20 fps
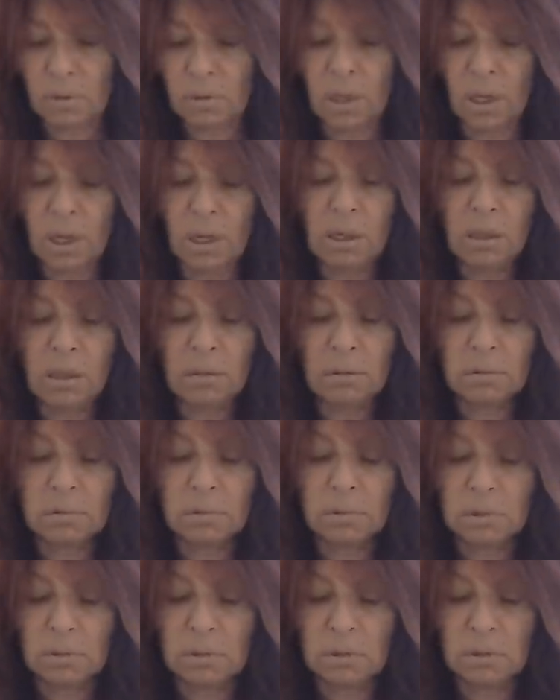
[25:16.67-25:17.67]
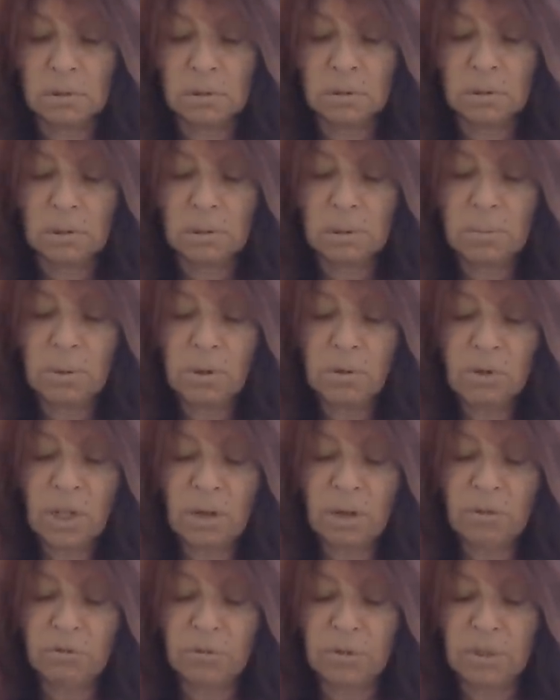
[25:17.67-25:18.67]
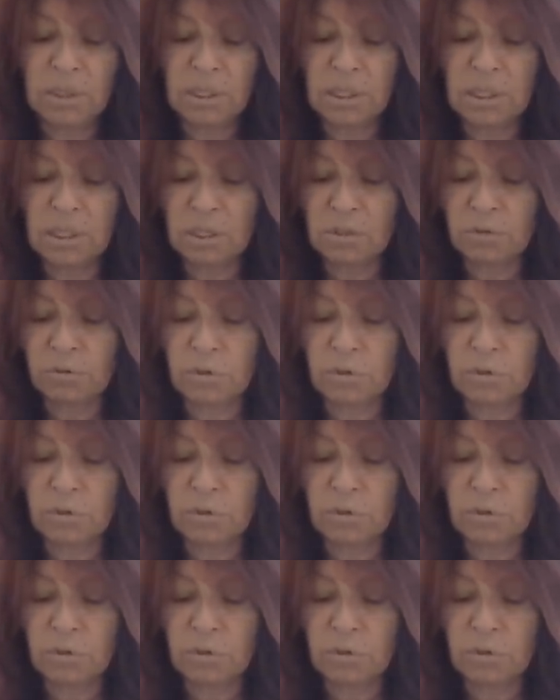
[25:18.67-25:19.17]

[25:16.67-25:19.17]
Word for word: Okay? You both have feelings